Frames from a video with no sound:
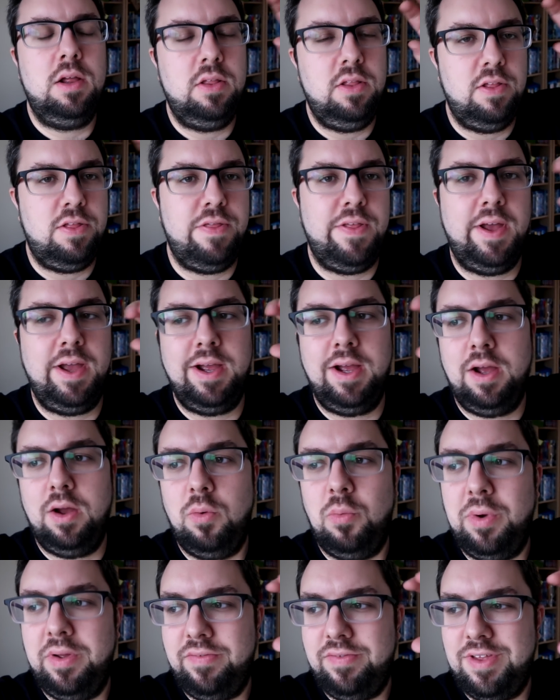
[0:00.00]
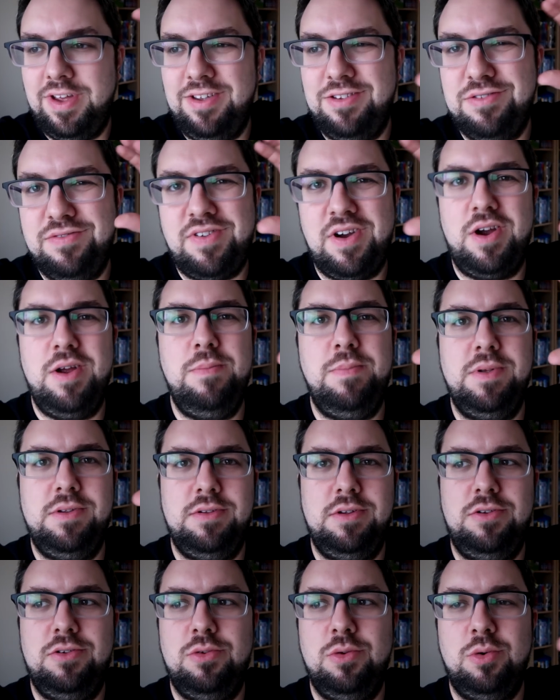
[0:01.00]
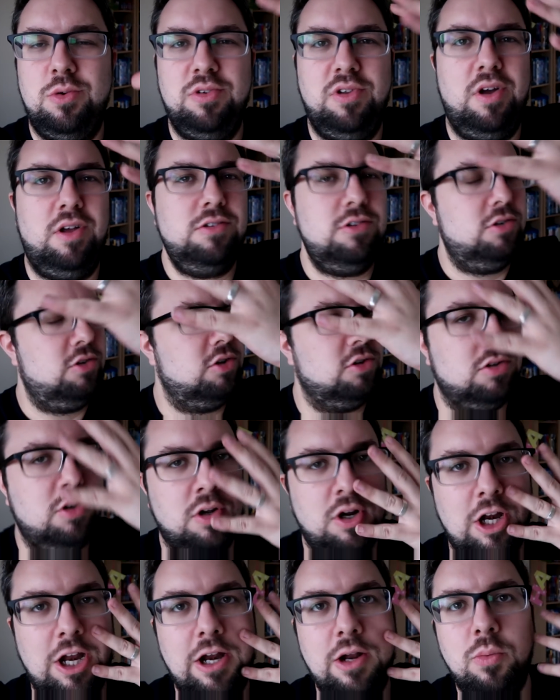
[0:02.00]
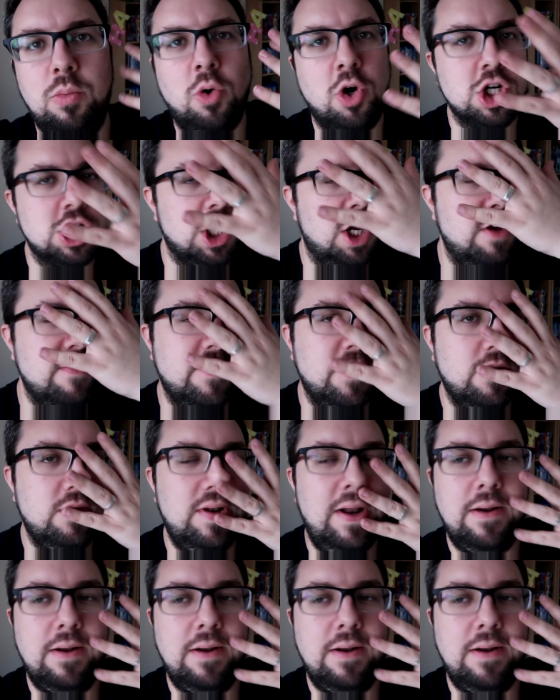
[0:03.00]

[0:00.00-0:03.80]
The thing with these very busy stores, guys, just got to let it wash over you.